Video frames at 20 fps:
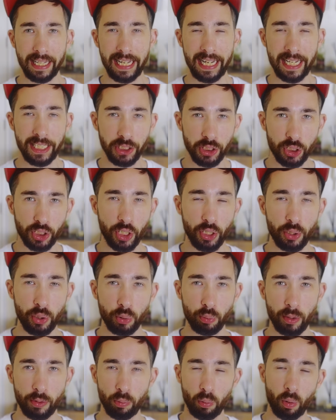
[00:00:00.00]
in
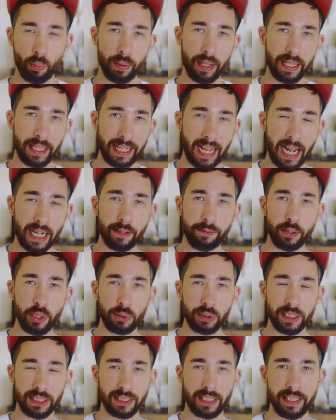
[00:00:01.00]
tune with what we're kind of
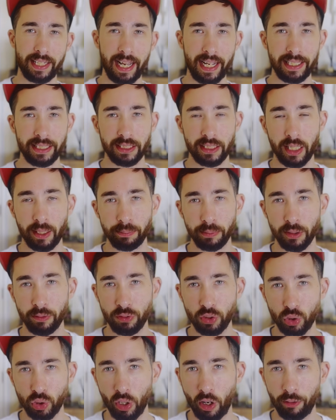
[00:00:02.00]
using today in terms of
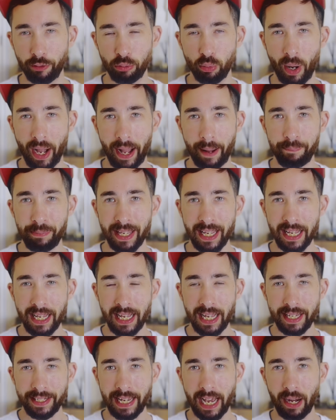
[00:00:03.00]
software.
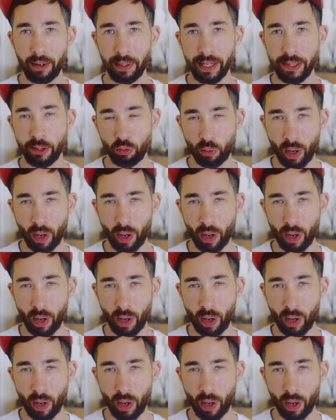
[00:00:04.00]
Now, in the